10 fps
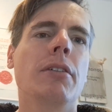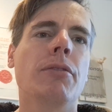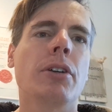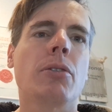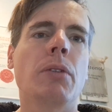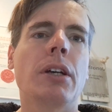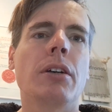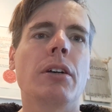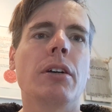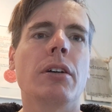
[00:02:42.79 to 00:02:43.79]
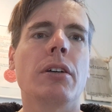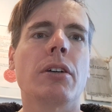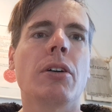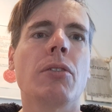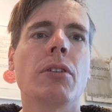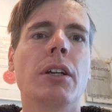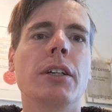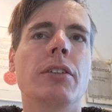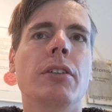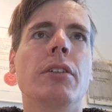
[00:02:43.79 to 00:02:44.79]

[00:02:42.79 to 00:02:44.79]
For the quick calculator,